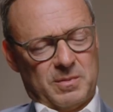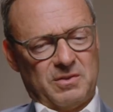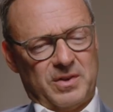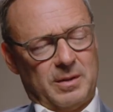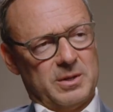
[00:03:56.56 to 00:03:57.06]

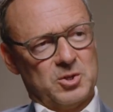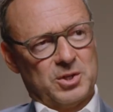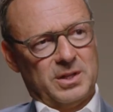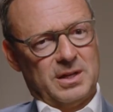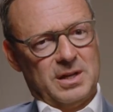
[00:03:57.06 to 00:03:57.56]
my family in
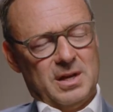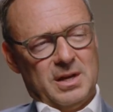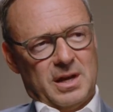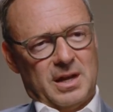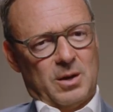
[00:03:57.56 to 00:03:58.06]
Chile,
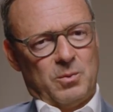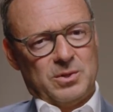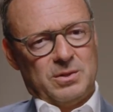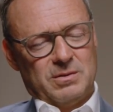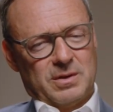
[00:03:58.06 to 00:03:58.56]
and I
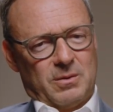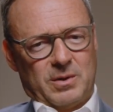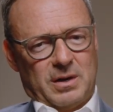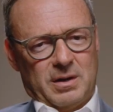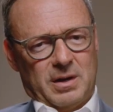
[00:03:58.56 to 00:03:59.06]

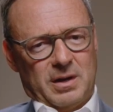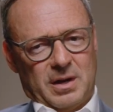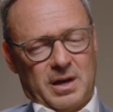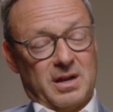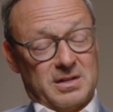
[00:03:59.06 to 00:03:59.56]

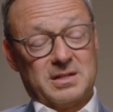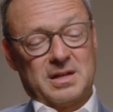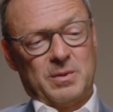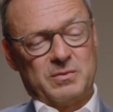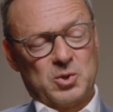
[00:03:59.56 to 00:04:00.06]
had to take
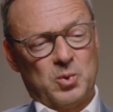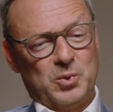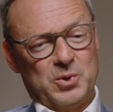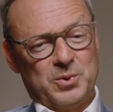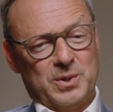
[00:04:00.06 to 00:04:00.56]
time off
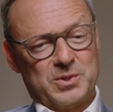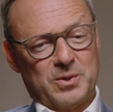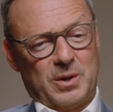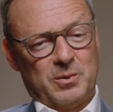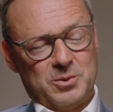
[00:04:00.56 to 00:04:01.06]
school to do it.
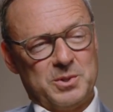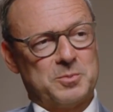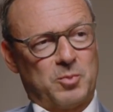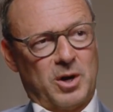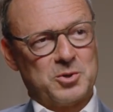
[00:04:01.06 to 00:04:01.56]
So I would do
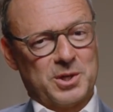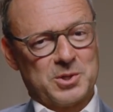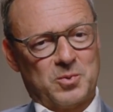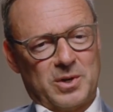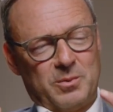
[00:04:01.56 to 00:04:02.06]
these
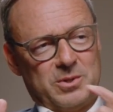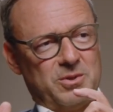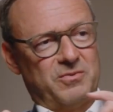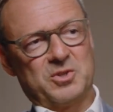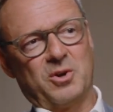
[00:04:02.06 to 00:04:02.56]
projects where I would
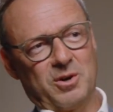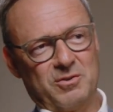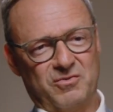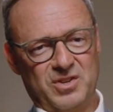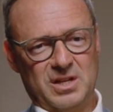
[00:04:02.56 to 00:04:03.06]
do a
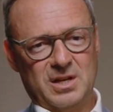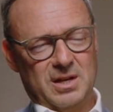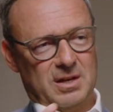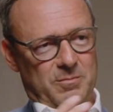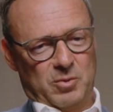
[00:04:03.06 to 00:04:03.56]
photography
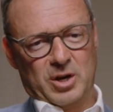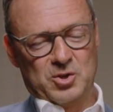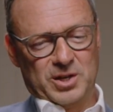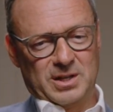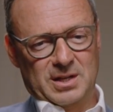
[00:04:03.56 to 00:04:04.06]

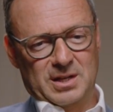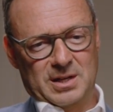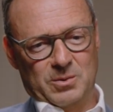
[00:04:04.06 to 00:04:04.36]
project, and I